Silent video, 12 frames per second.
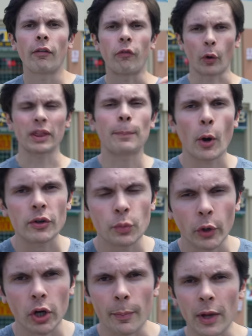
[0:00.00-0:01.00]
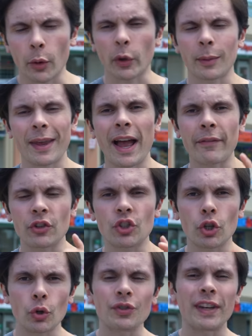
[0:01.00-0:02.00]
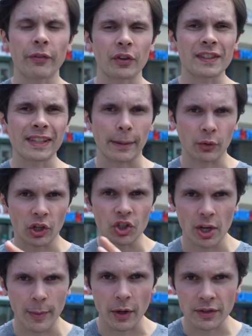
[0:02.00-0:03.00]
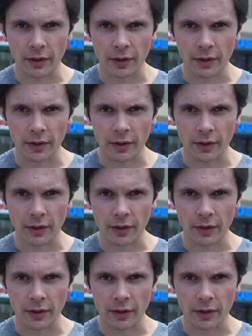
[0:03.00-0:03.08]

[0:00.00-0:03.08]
For the post-workout meal, we're gonna be having two different celebrity cheat meals.